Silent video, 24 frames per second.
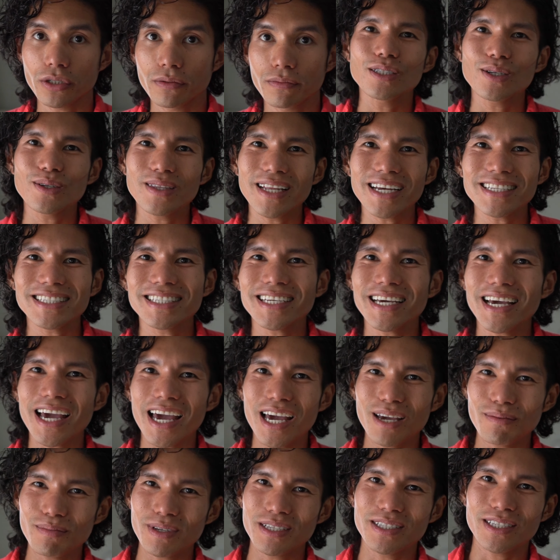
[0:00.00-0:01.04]
So let's say
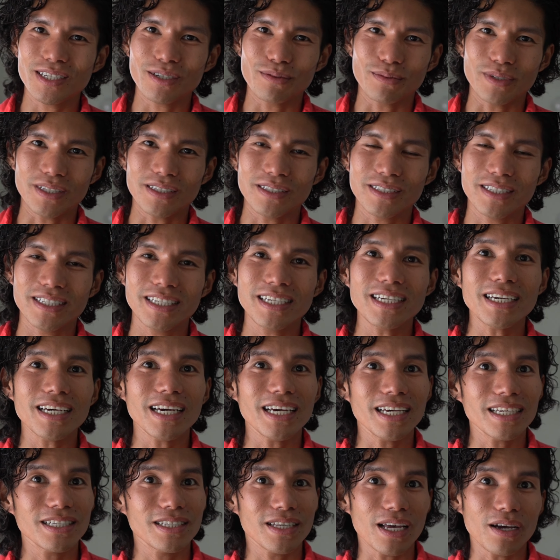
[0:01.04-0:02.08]
ABC Realty
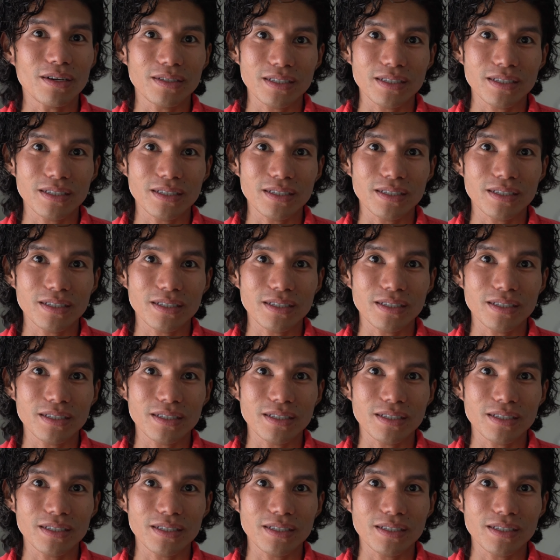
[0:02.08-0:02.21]
is